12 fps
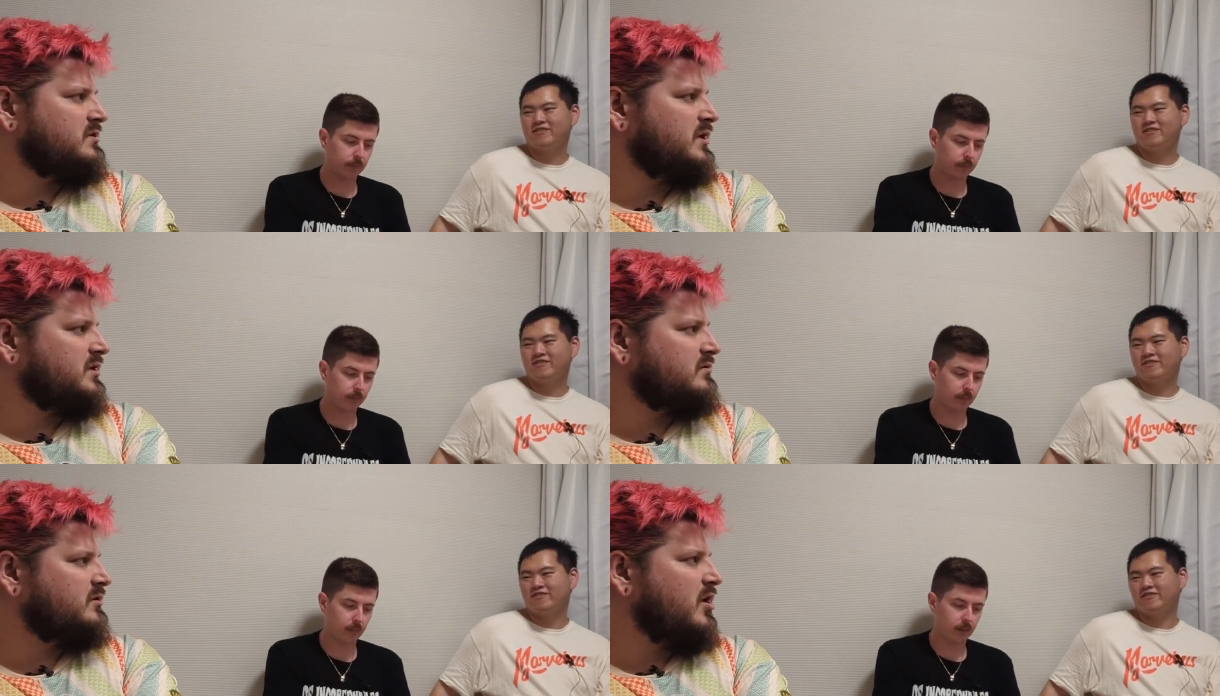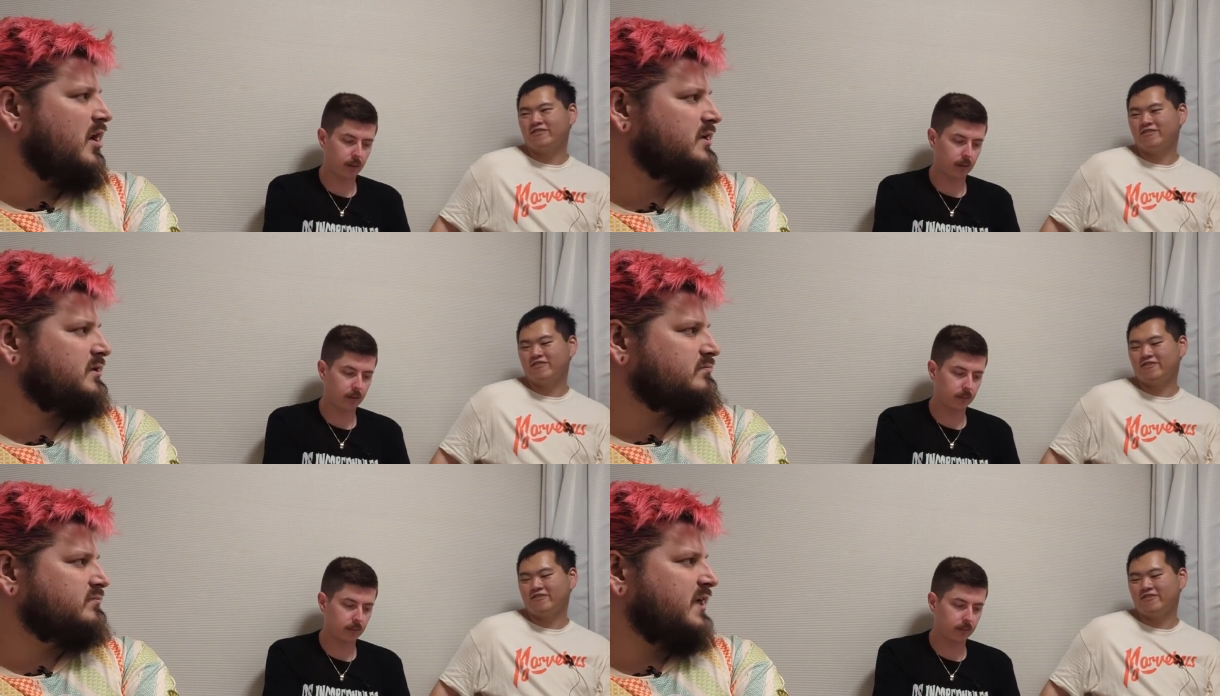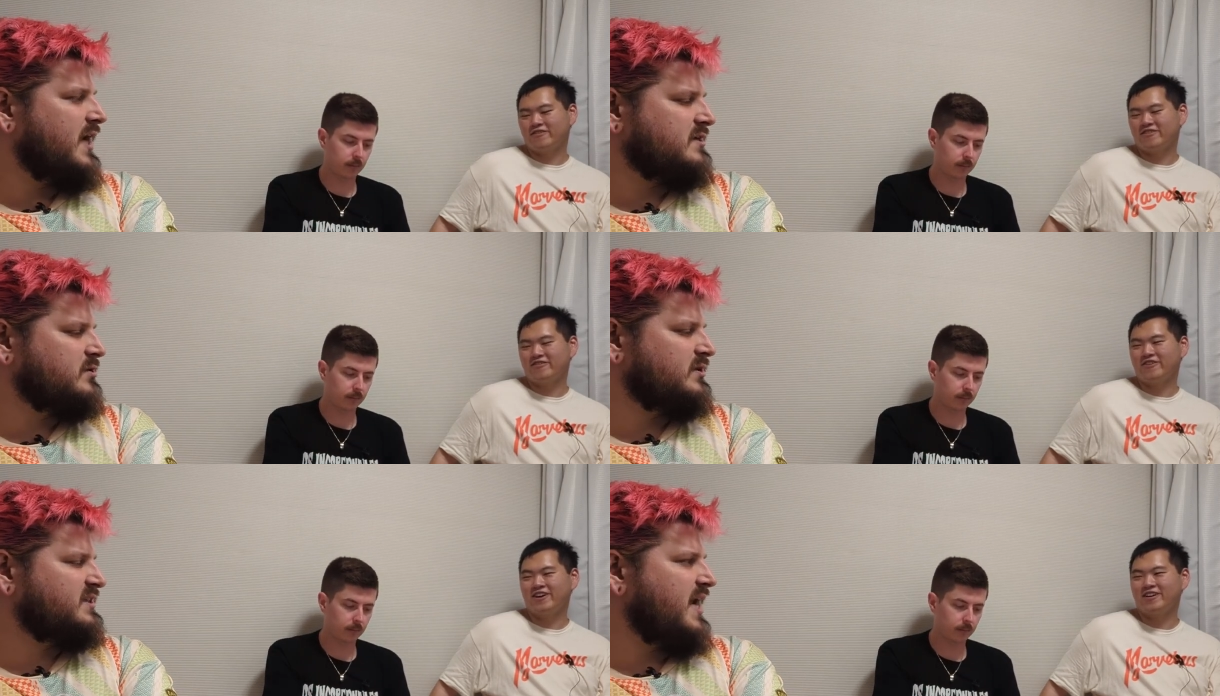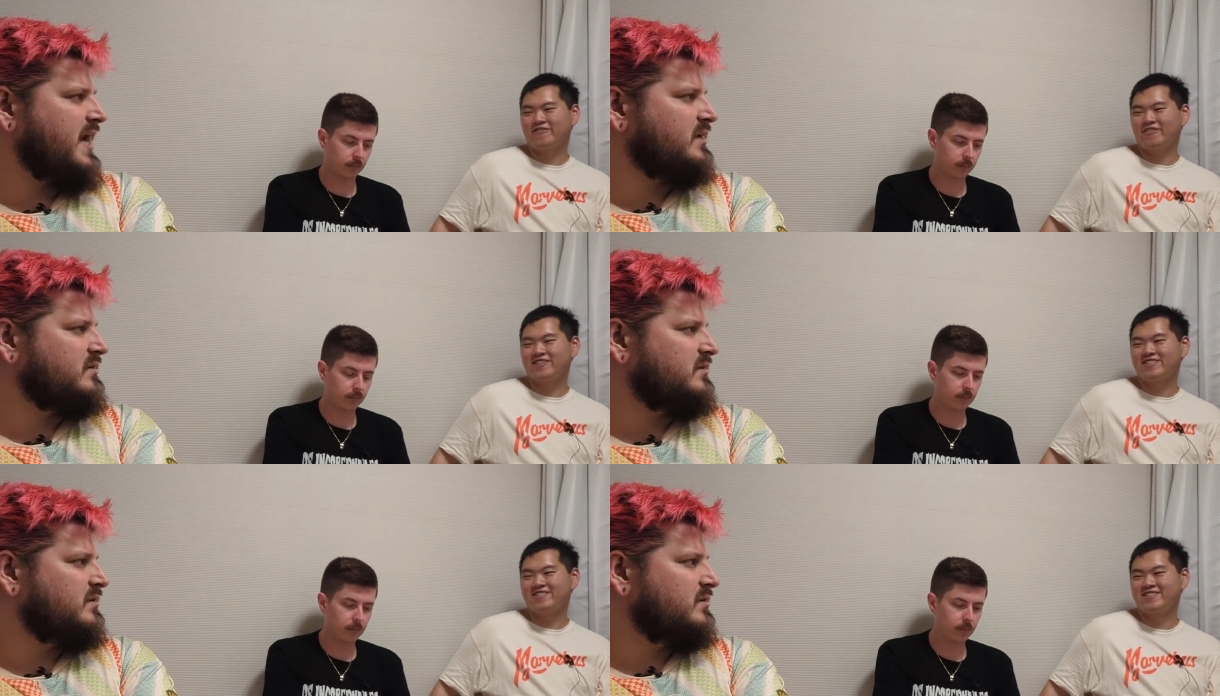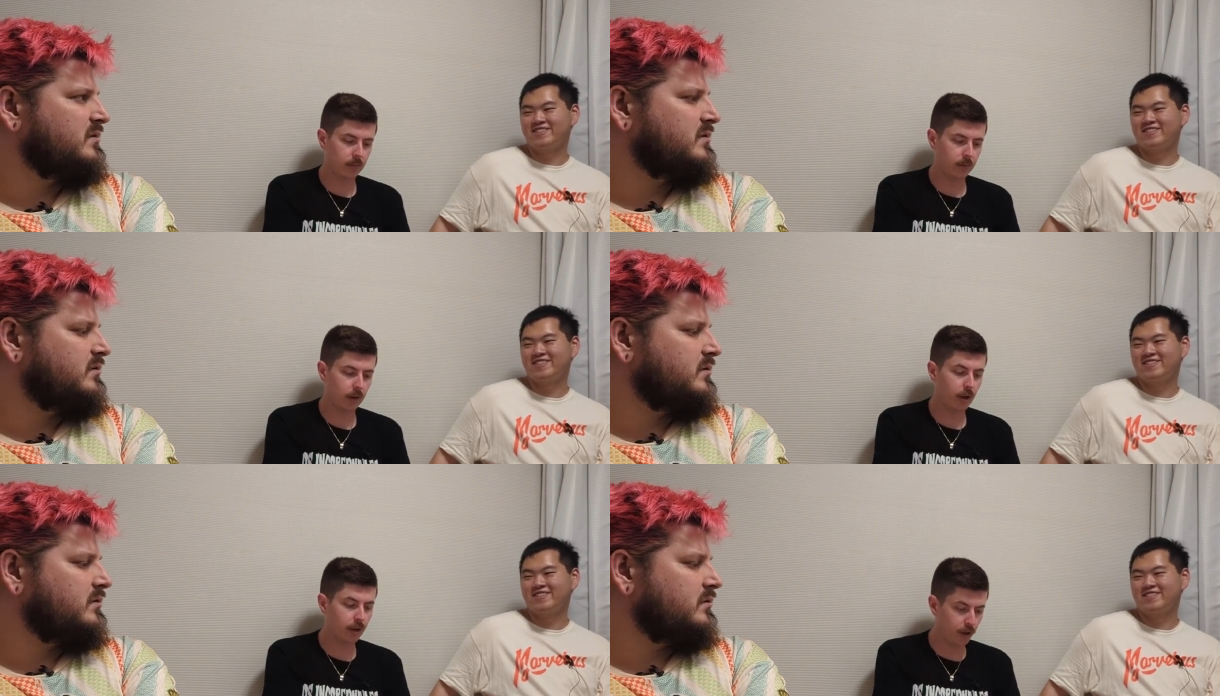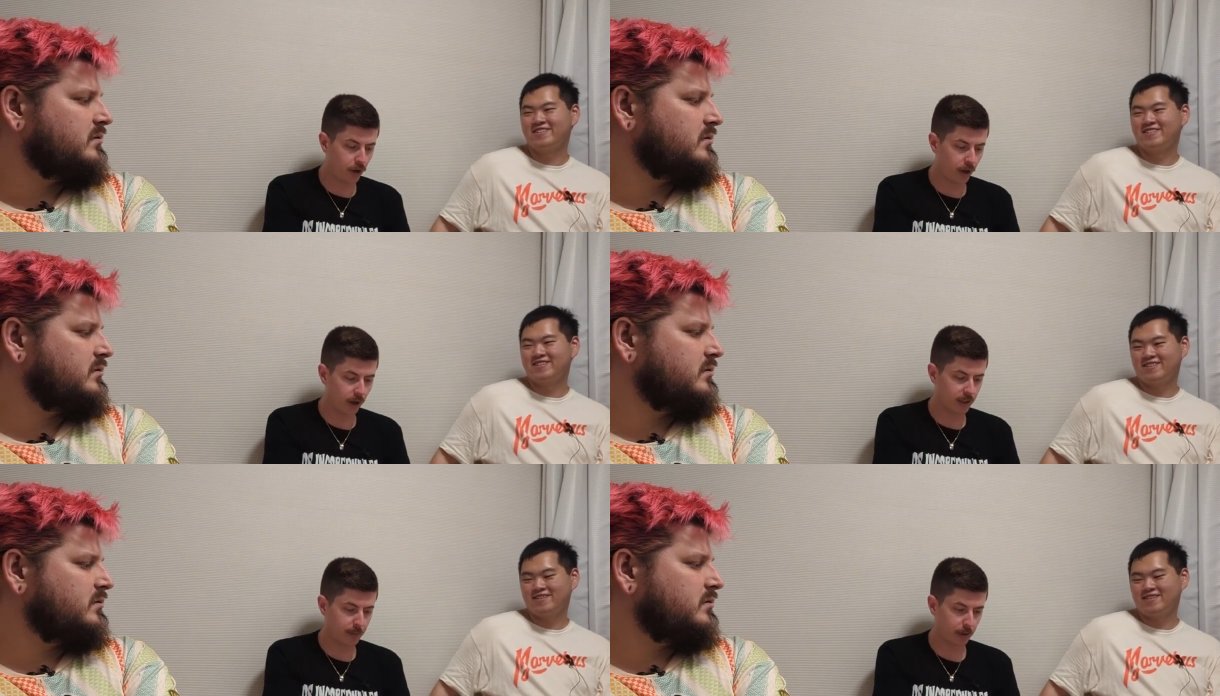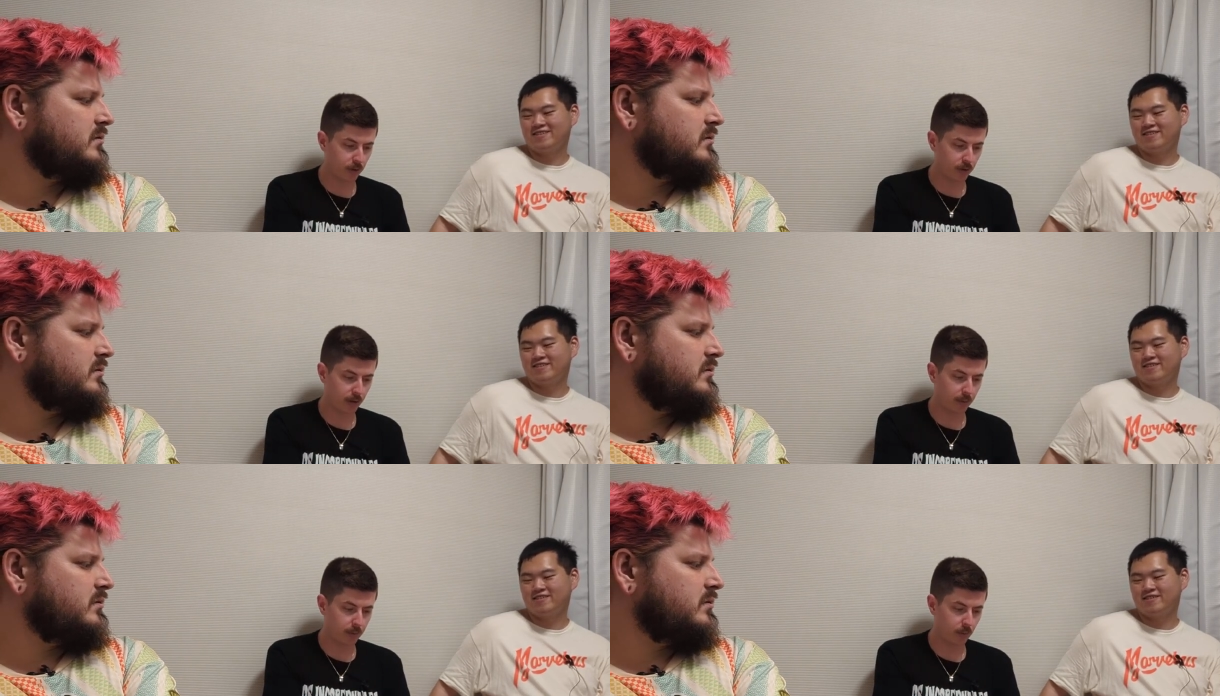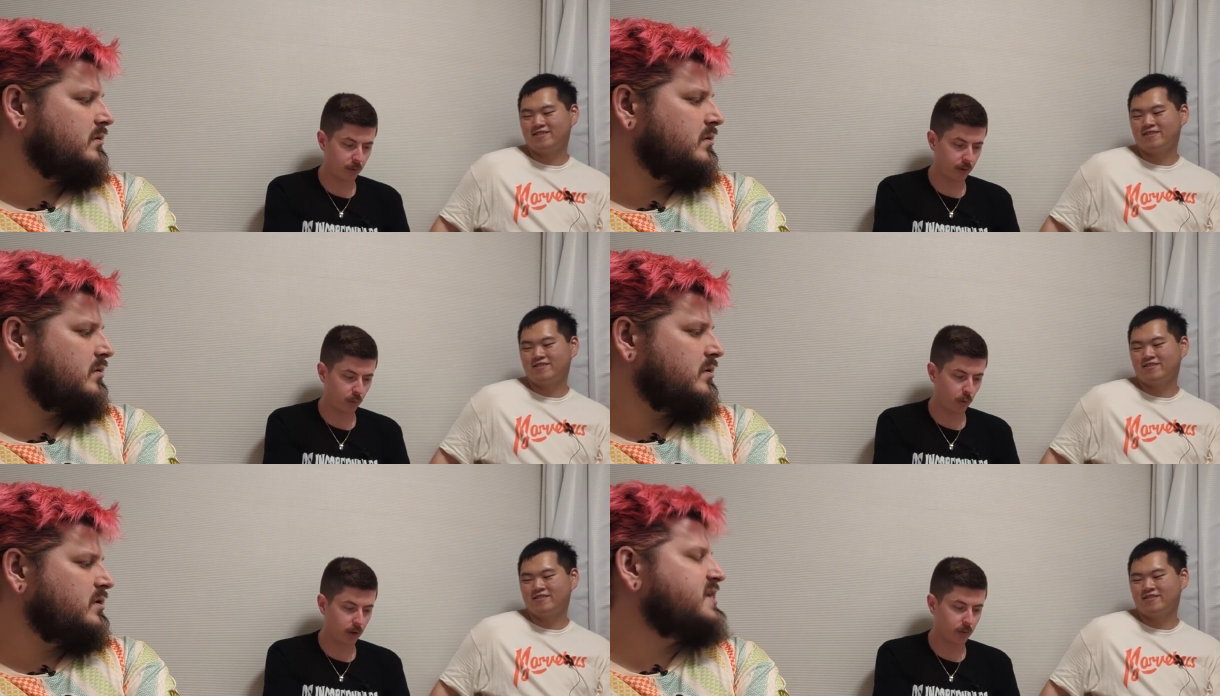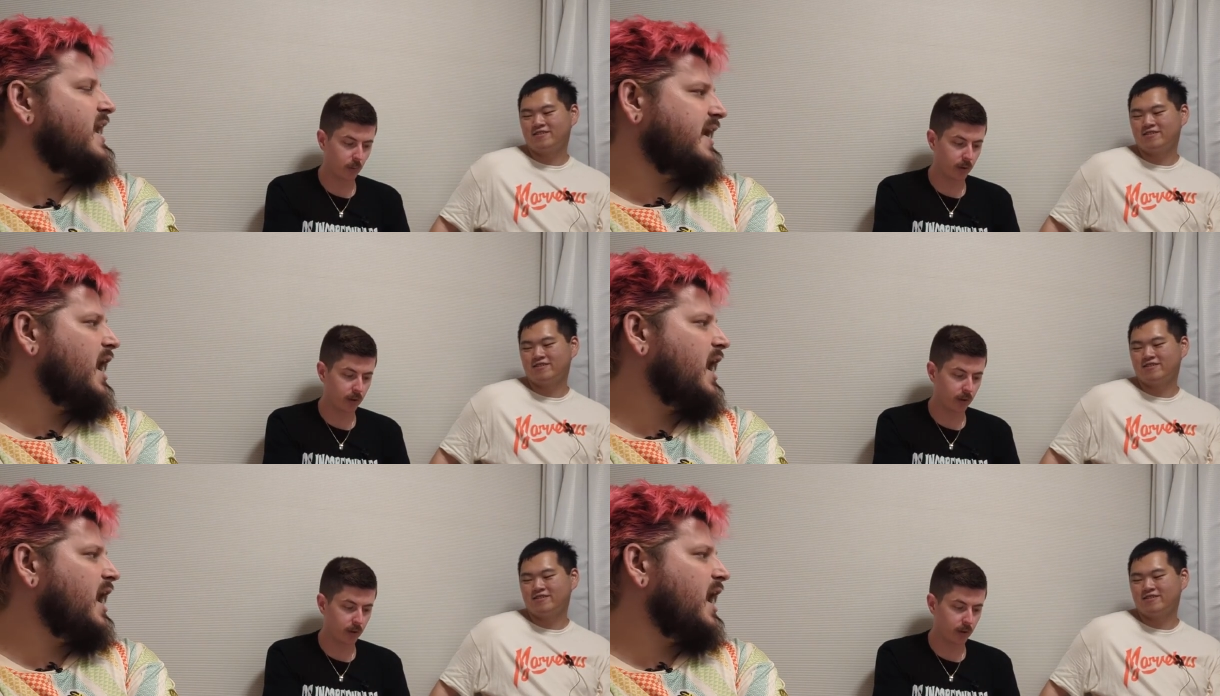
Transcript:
Speaker 1: you can kind of oh, get oh, to a hard 10. Once?
Speaker 2: Oh, you can't special summon more than one. Yeah,